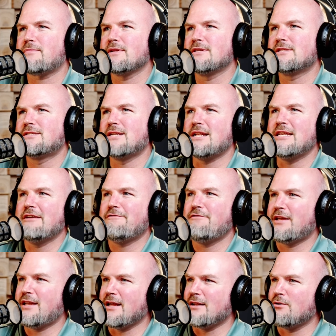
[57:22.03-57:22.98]

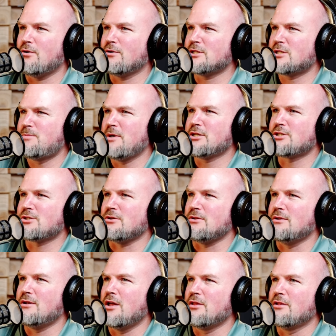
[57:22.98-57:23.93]
significant or
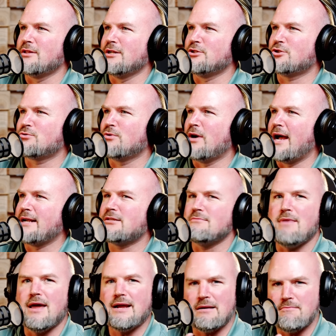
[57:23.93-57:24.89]
special other than trying to
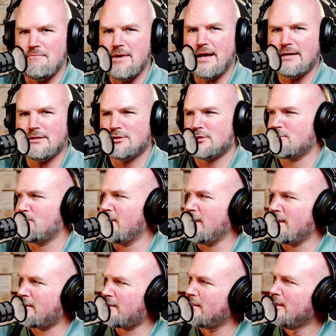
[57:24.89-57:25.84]
make amends
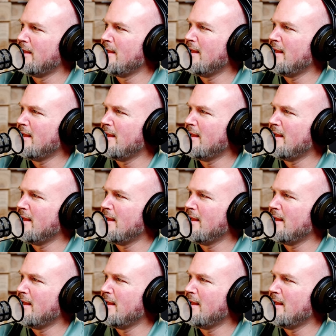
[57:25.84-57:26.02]
with